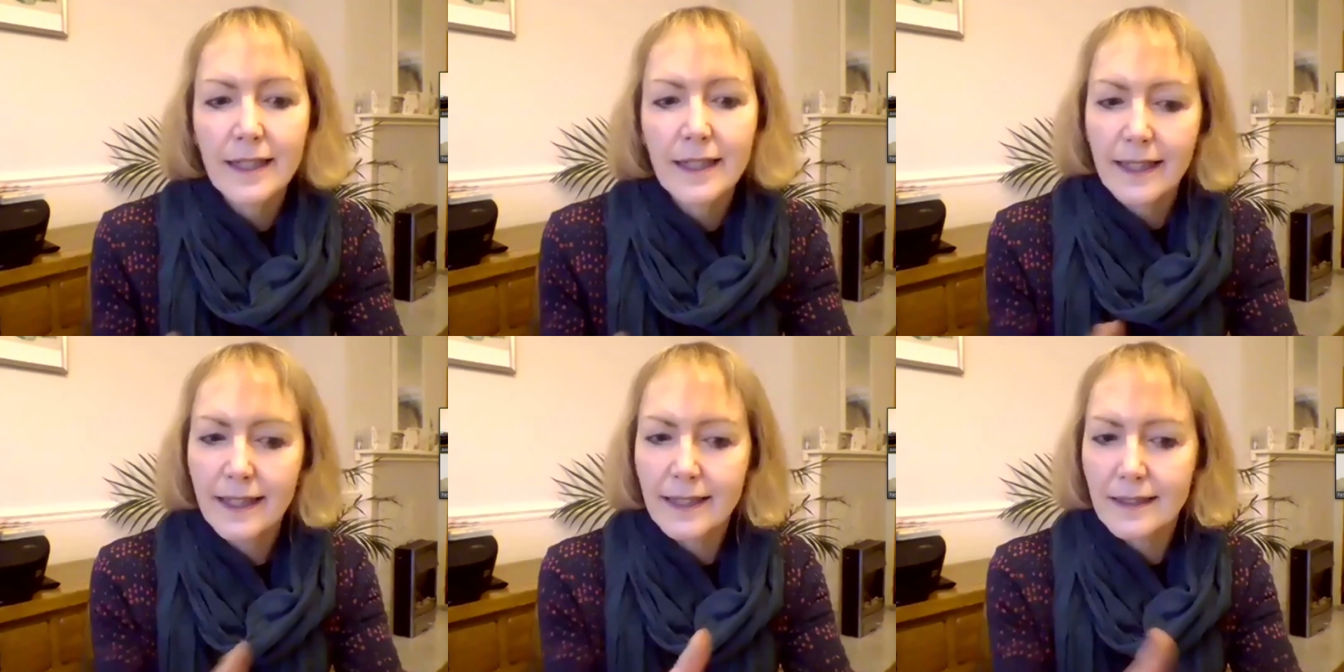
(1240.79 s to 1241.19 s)

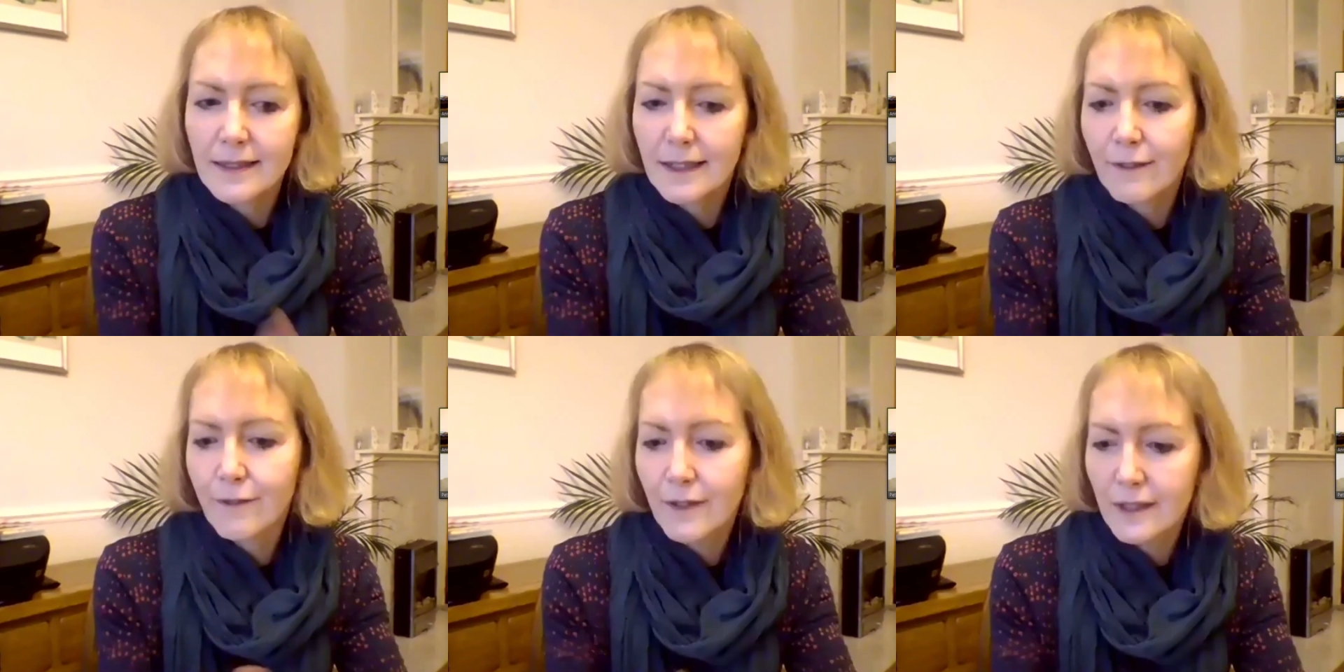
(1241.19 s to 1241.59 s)
in
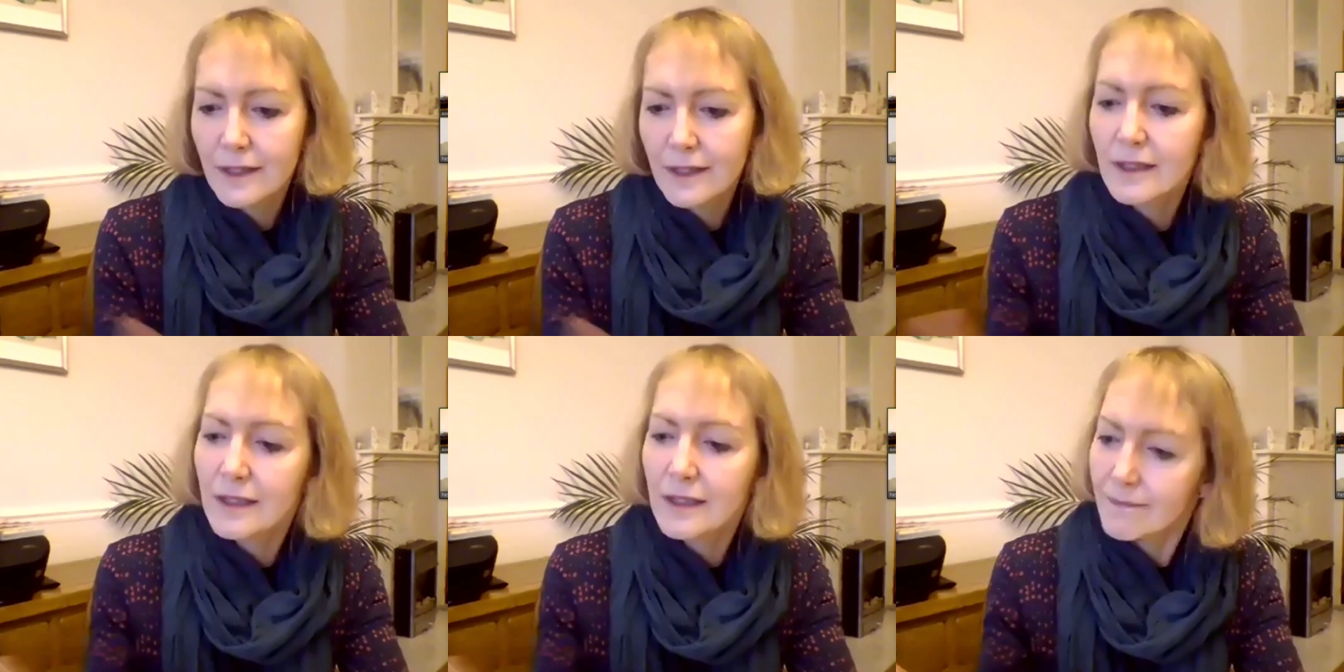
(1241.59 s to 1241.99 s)
different
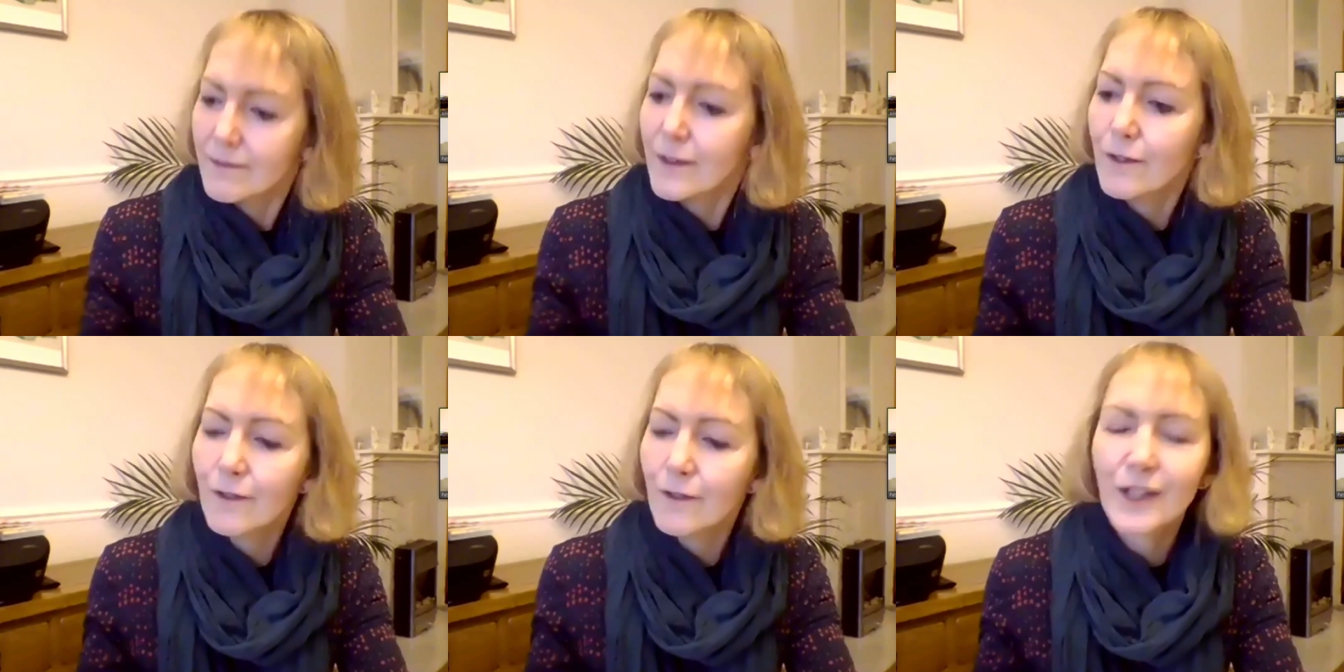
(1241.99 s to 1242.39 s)

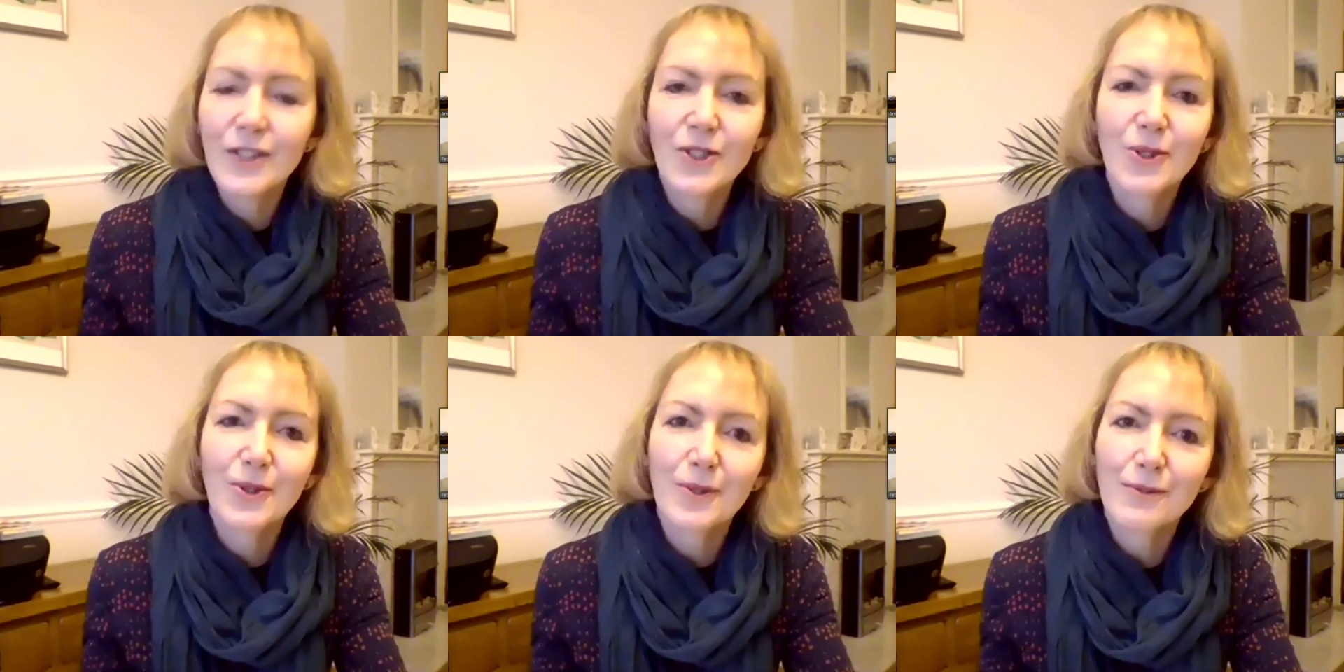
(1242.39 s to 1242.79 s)

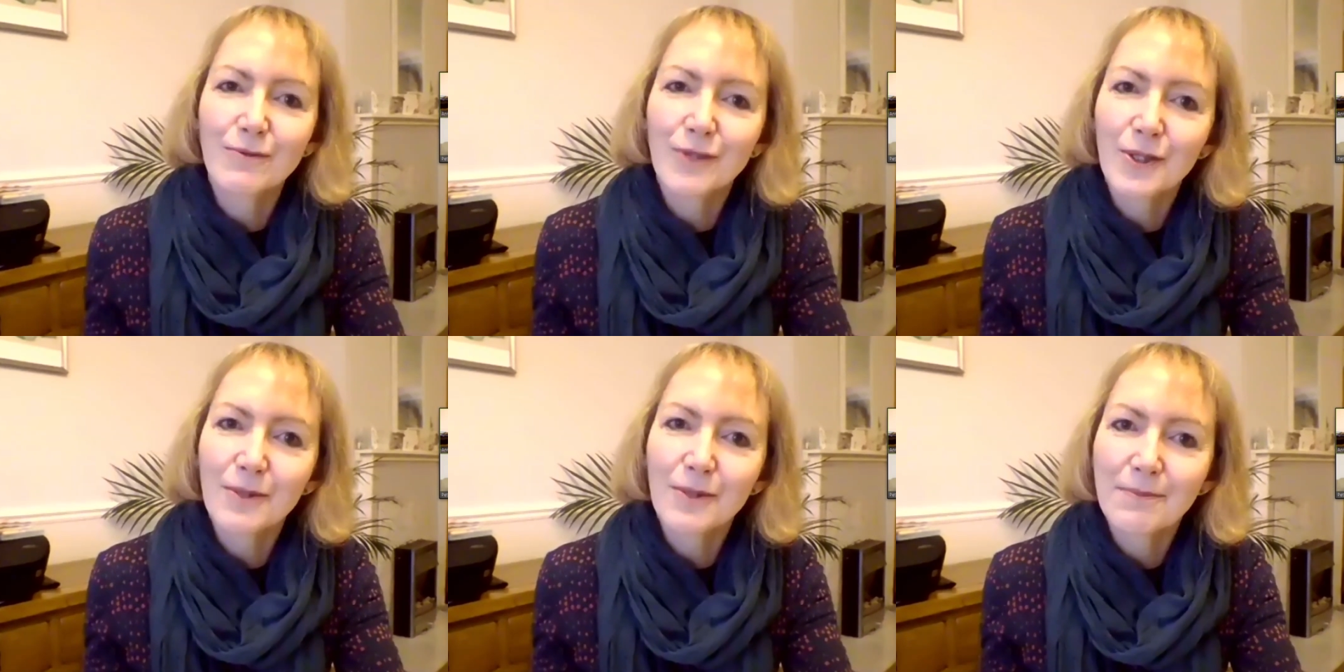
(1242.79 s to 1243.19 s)
virtual
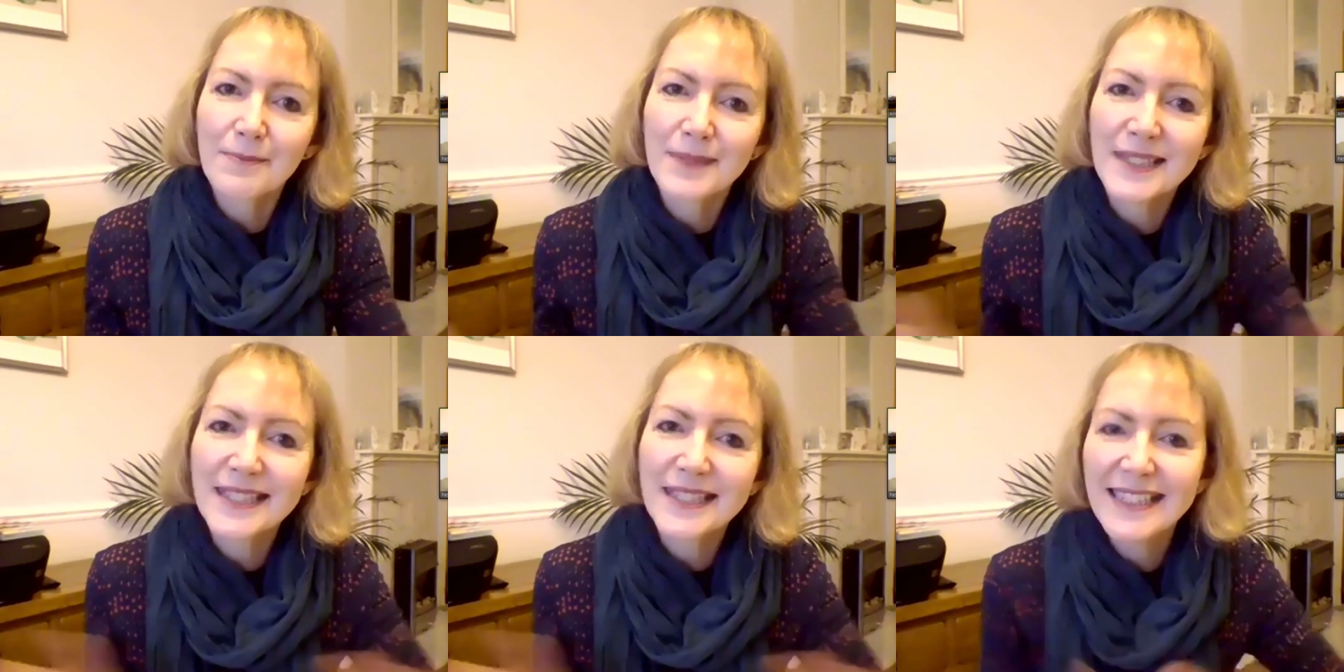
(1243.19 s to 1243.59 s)

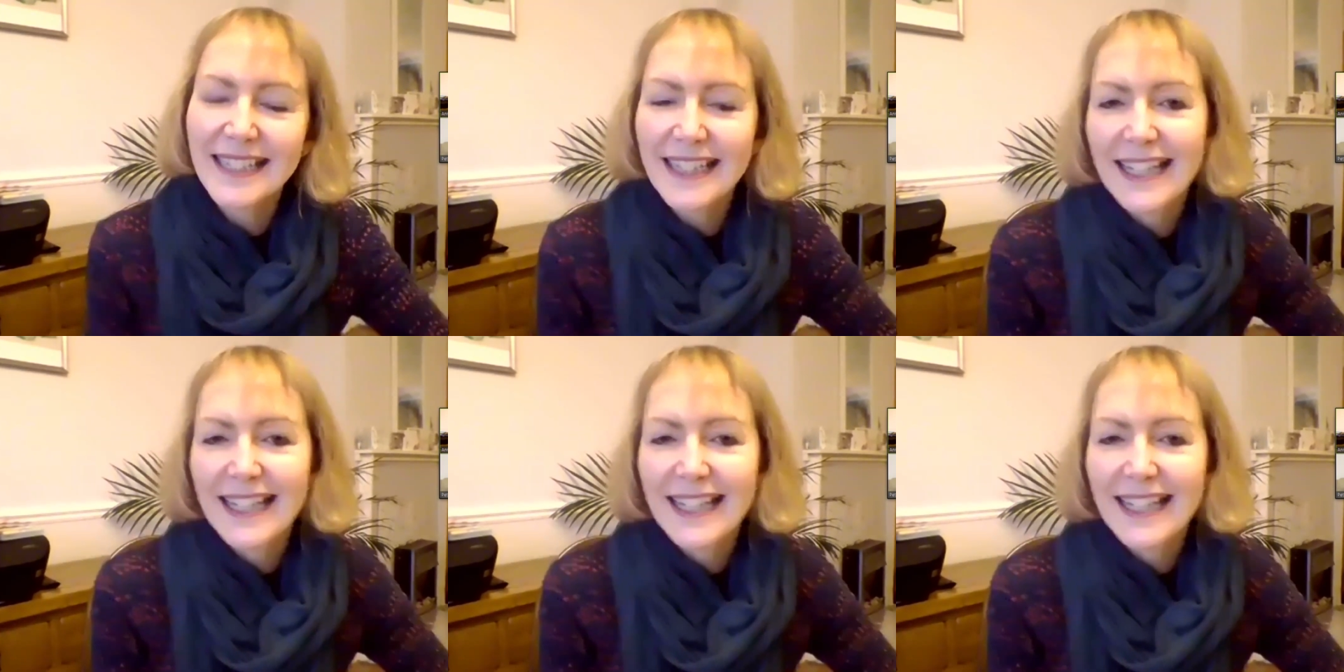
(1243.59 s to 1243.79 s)
rooms